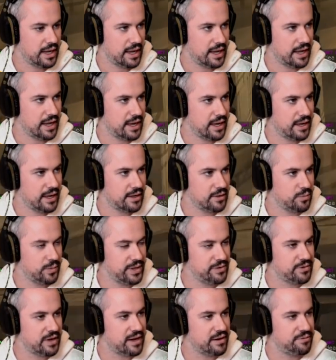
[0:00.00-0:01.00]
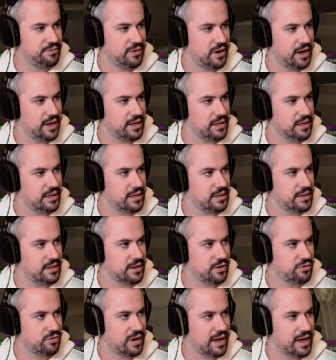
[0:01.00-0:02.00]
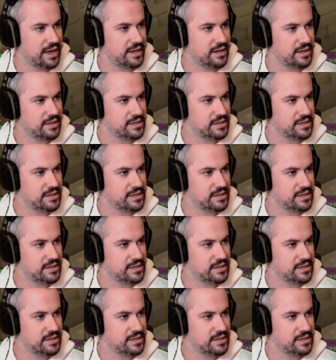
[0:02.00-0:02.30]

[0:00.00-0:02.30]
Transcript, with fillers: and we've got to find the grand